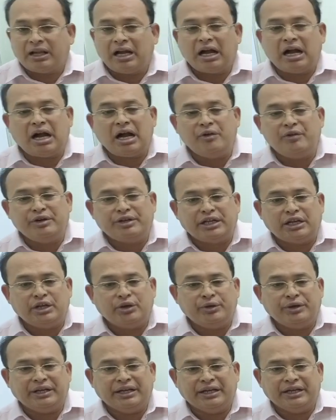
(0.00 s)
I will tell you
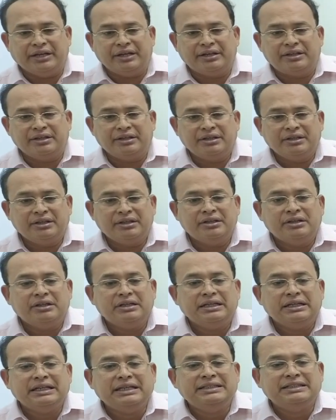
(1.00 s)
here
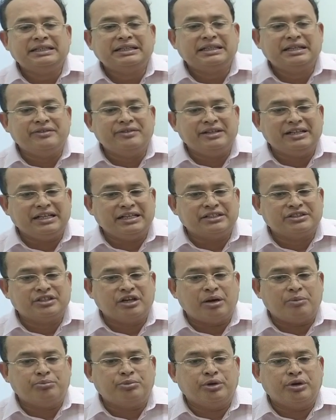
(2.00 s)
in the given
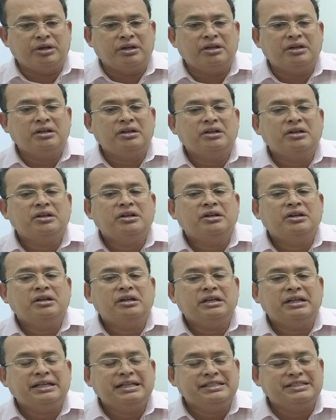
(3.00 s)
example
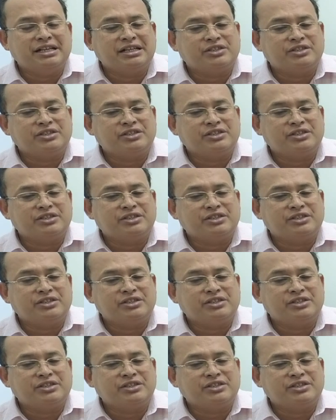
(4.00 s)
is as